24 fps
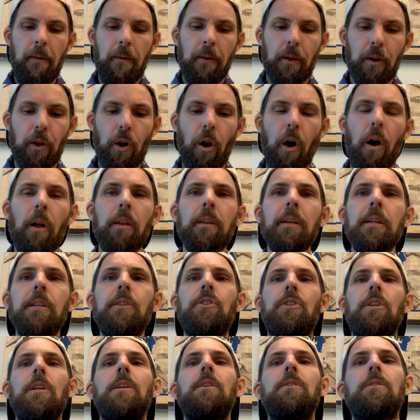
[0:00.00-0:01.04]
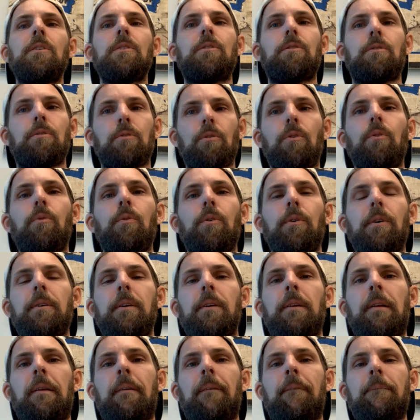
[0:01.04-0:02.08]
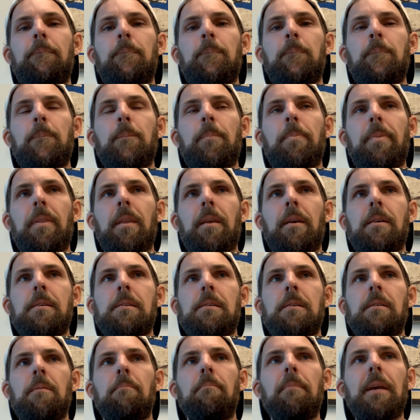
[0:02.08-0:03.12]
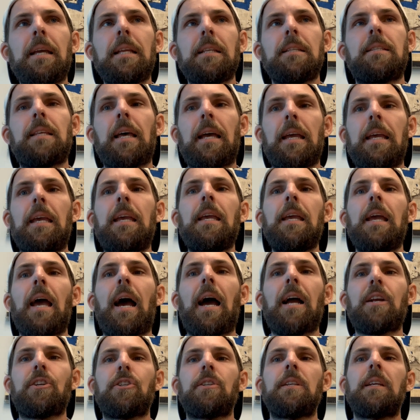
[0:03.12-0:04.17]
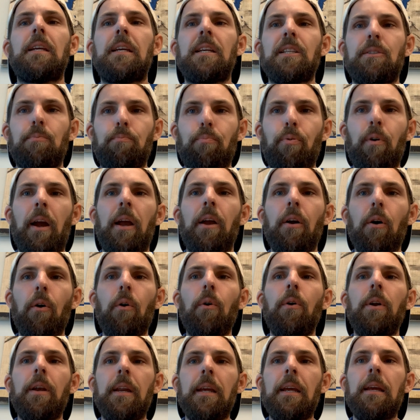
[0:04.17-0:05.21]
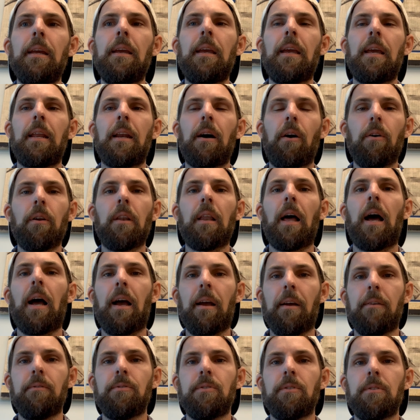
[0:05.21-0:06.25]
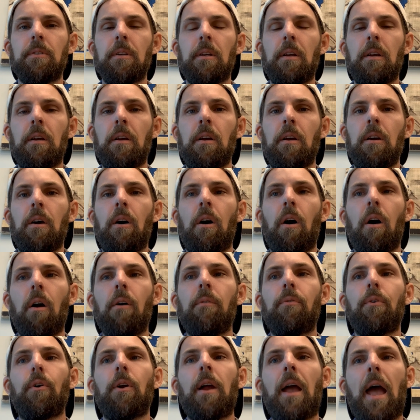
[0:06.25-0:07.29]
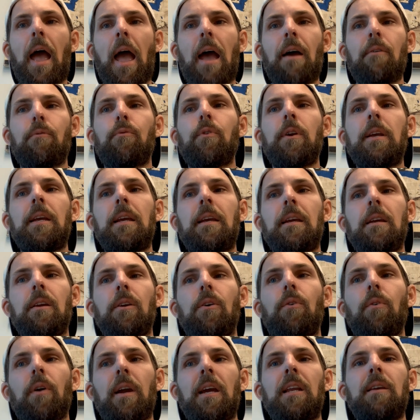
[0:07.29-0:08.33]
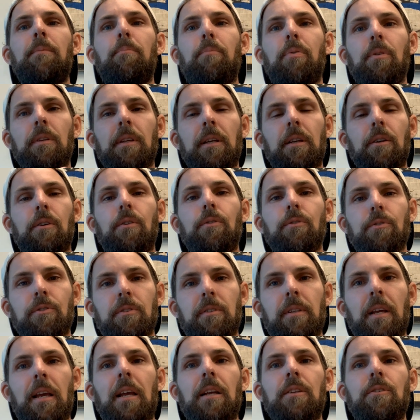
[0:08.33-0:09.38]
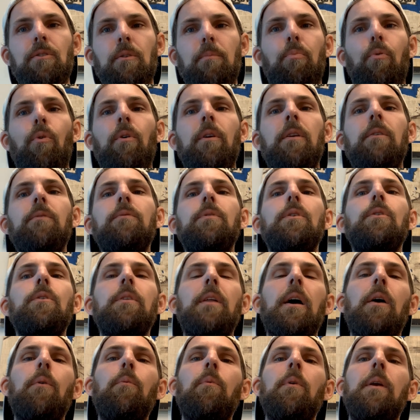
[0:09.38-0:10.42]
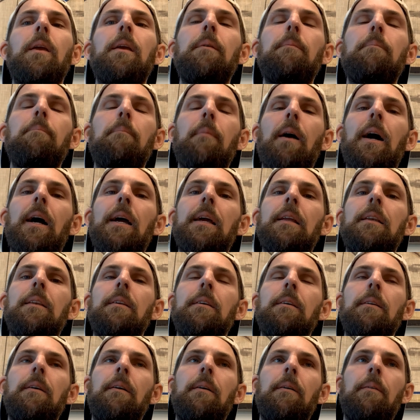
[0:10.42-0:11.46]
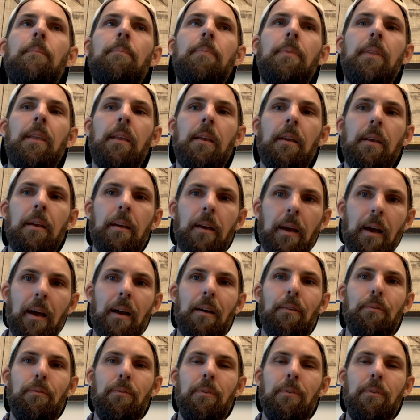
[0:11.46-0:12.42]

Calling Jesus Lord means that he actually gets priority in our lives over every ingrained political stance or point of view that we might have.